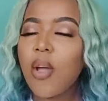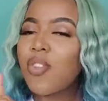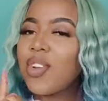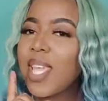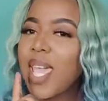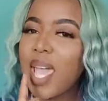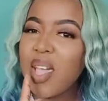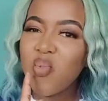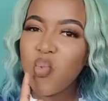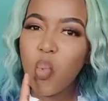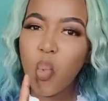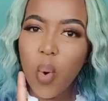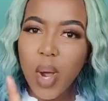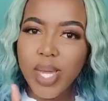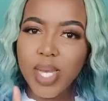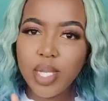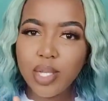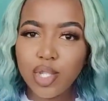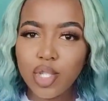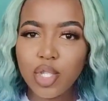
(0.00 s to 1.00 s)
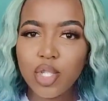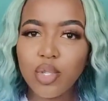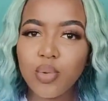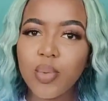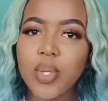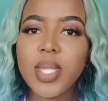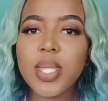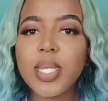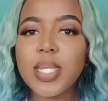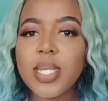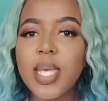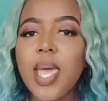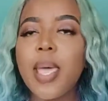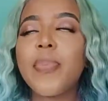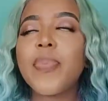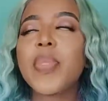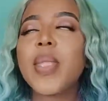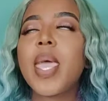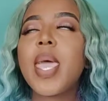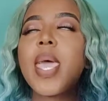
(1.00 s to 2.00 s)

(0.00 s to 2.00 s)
I only had one issue with this hair.